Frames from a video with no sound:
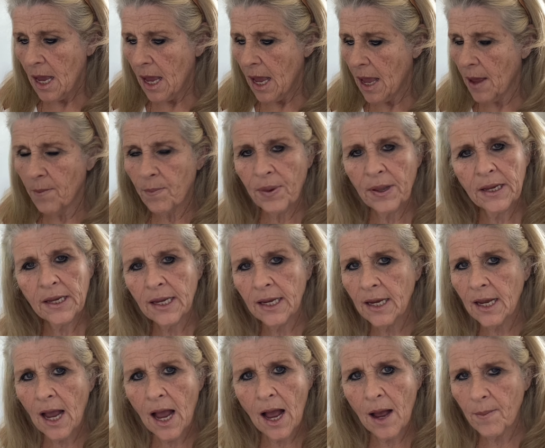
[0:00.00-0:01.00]
am picking
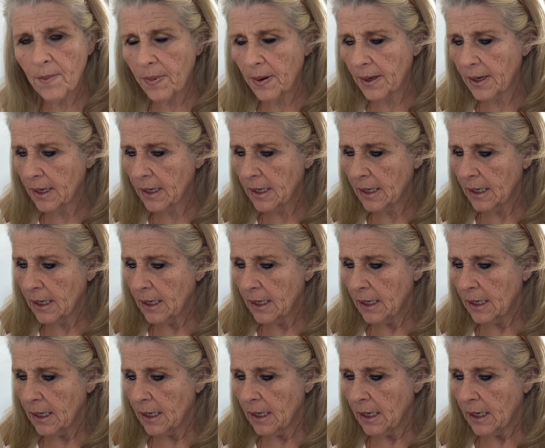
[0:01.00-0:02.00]
up,
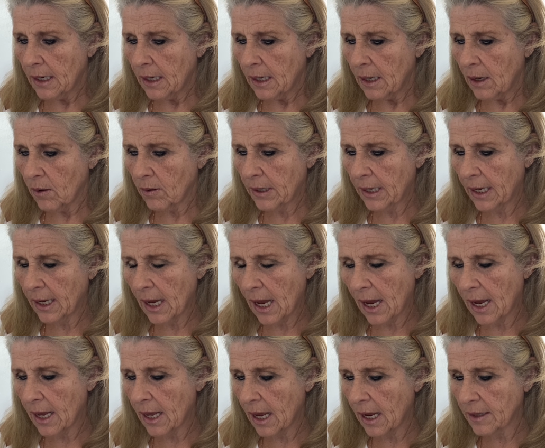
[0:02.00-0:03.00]

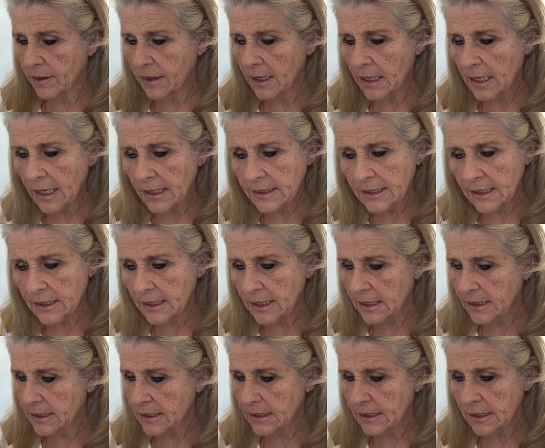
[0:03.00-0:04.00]
okay, I think I did
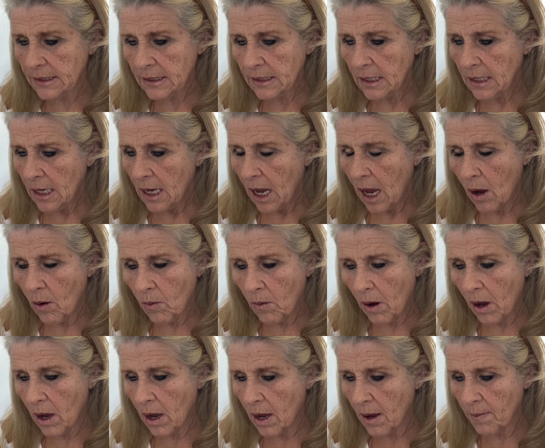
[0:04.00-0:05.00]
this
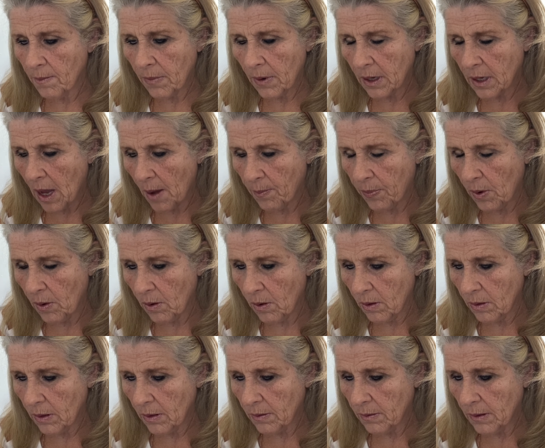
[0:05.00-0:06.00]
a
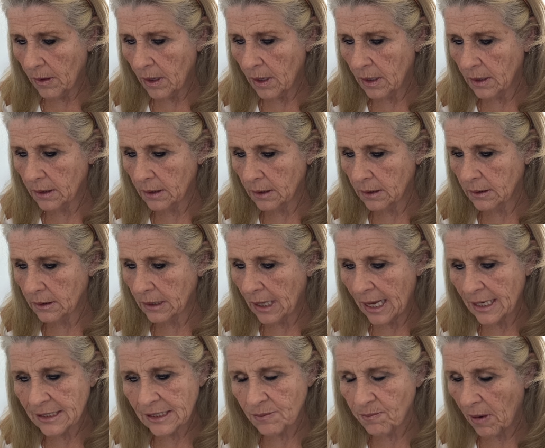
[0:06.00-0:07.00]
couple
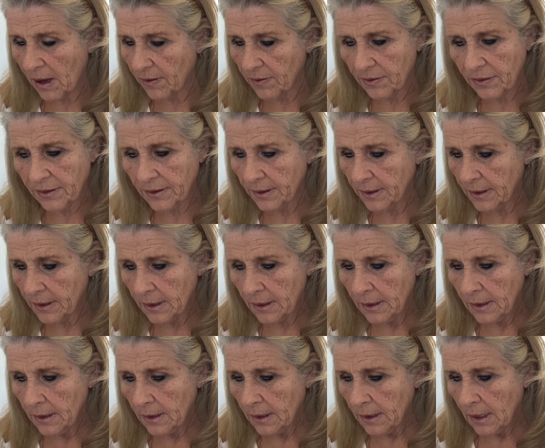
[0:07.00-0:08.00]
last month,
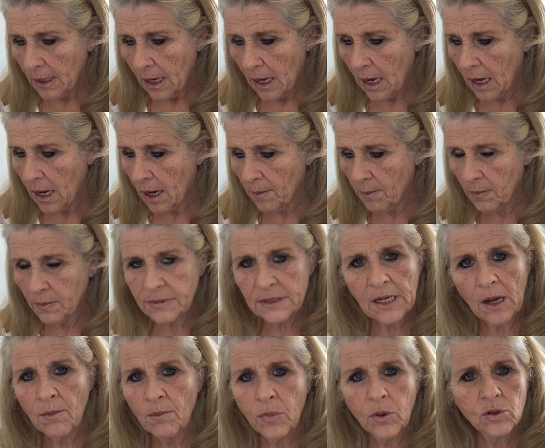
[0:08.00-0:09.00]

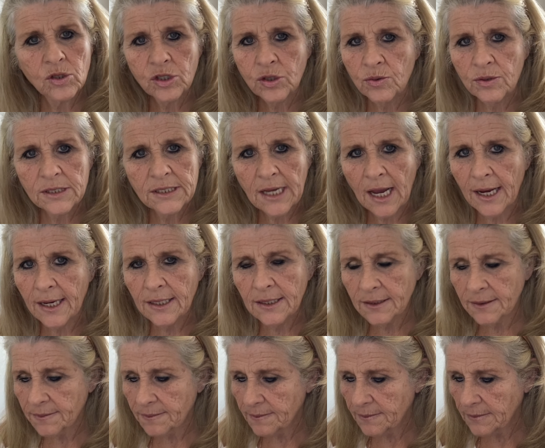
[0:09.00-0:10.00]
something about suicide,
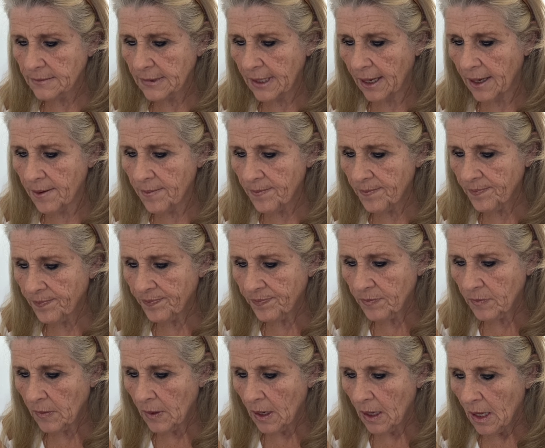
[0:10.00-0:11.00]
okay?
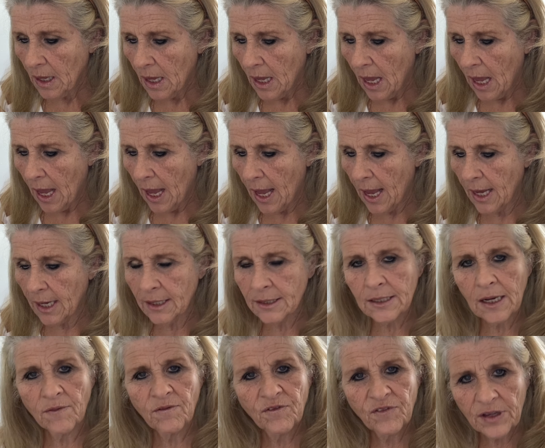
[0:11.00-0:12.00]
And
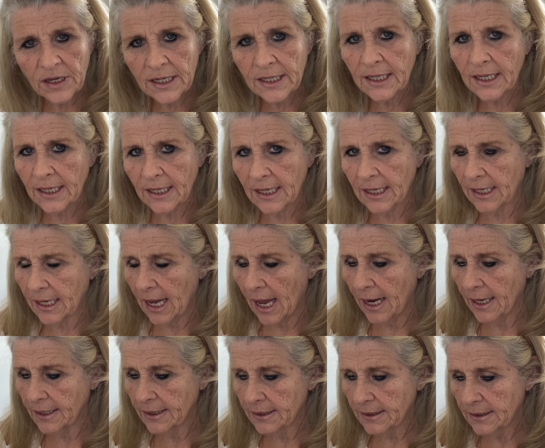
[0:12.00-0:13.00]
I'm feeling it
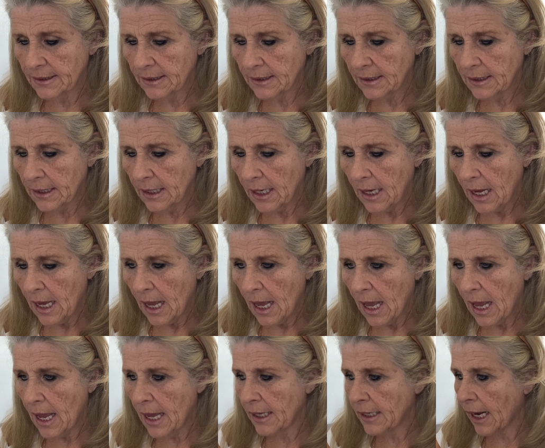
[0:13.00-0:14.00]
again.
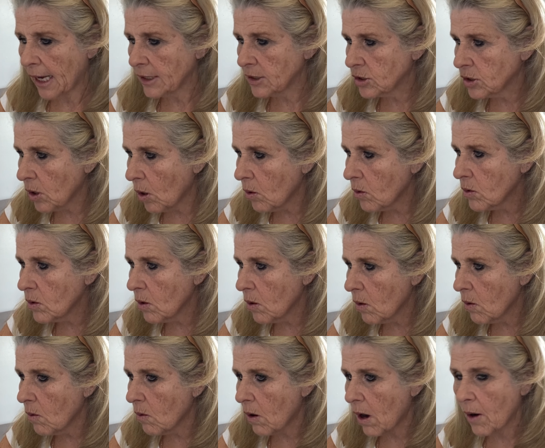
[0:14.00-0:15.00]
And I don't
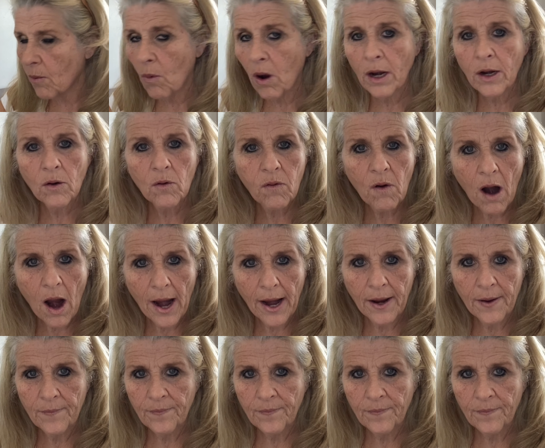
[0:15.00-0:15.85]
know, I want to cry.